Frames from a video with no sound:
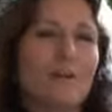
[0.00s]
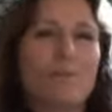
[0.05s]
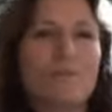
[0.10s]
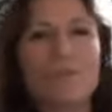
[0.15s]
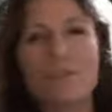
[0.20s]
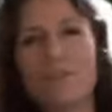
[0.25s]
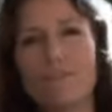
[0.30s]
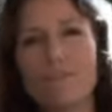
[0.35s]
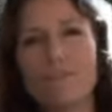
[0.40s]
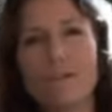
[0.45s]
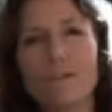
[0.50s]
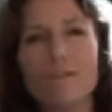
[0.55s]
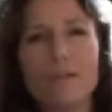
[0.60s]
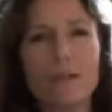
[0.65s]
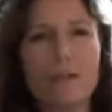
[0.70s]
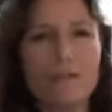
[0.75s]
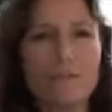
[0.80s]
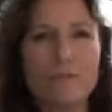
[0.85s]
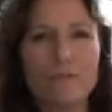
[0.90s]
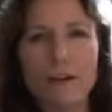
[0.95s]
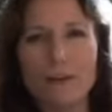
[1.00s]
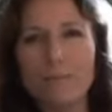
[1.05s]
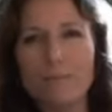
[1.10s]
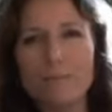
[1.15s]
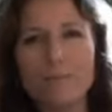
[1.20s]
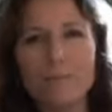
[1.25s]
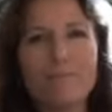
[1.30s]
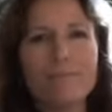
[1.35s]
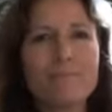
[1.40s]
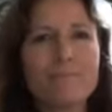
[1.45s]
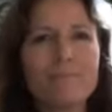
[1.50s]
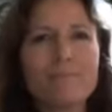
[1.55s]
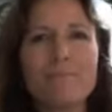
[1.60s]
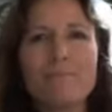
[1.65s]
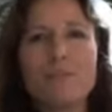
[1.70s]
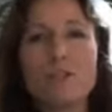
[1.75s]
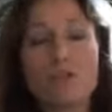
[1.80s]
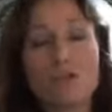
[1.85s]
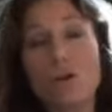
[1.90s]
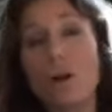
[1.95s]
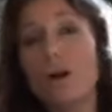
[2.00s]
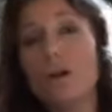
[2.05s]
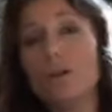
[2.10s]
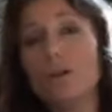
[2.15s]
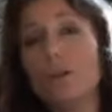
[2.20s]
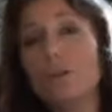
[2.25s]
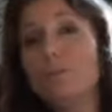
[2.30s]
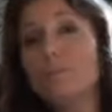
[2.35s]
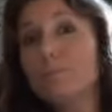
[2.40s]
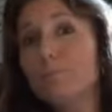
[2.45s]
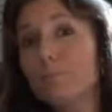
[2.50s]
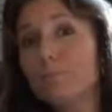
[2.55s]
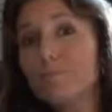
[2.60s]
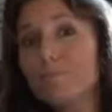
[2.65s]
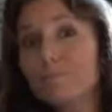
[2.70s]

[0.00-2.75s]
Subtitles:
I'm sort of living from struggle.